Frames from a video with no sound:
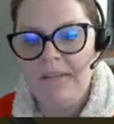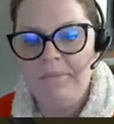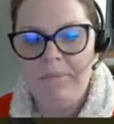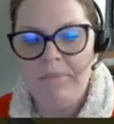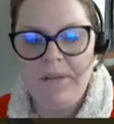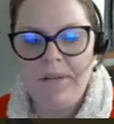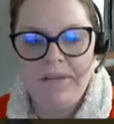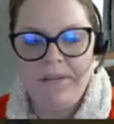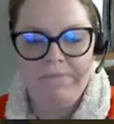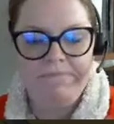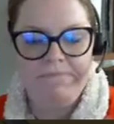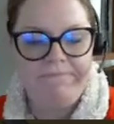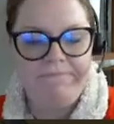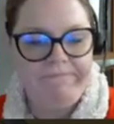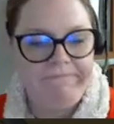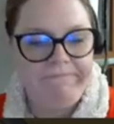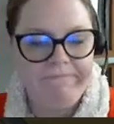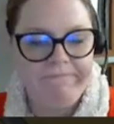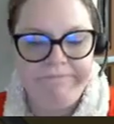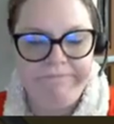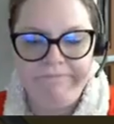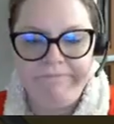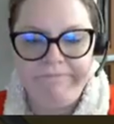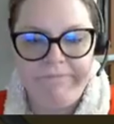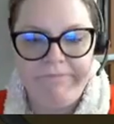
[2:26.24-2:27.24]
but
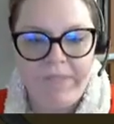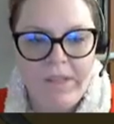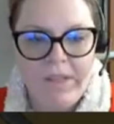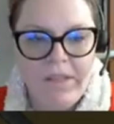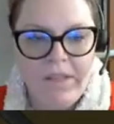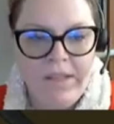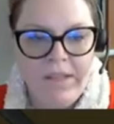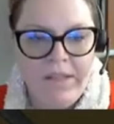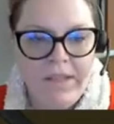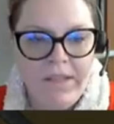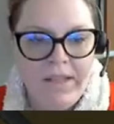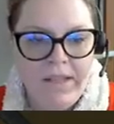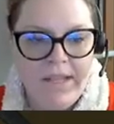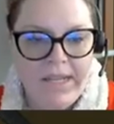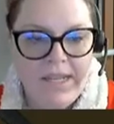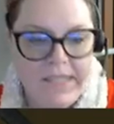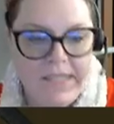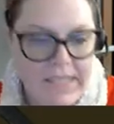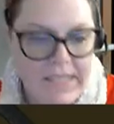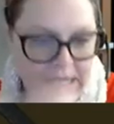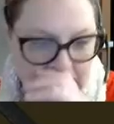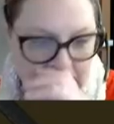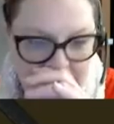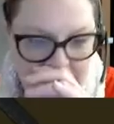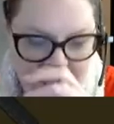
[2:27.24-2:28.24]
like I
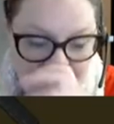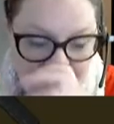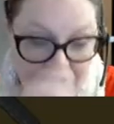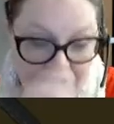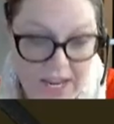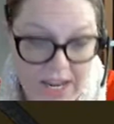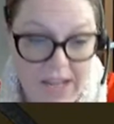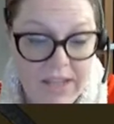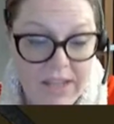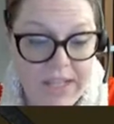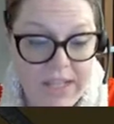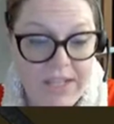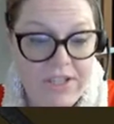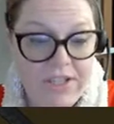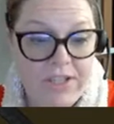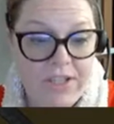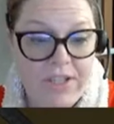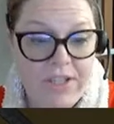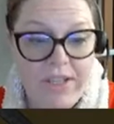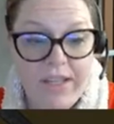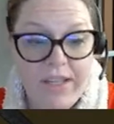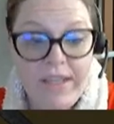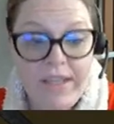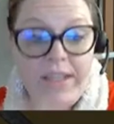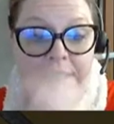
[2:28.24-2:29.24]
said, it's a challenge.
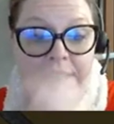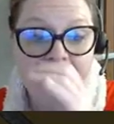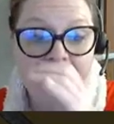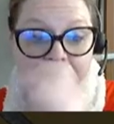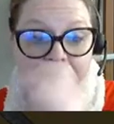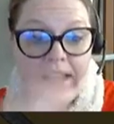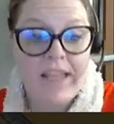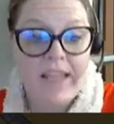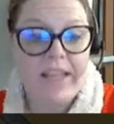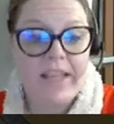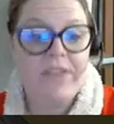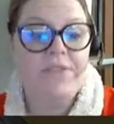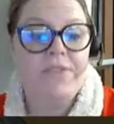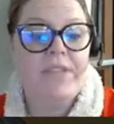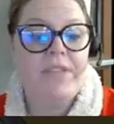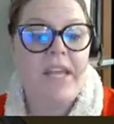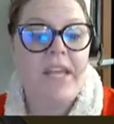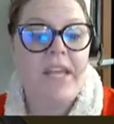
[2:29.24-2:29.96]
It's kind of like those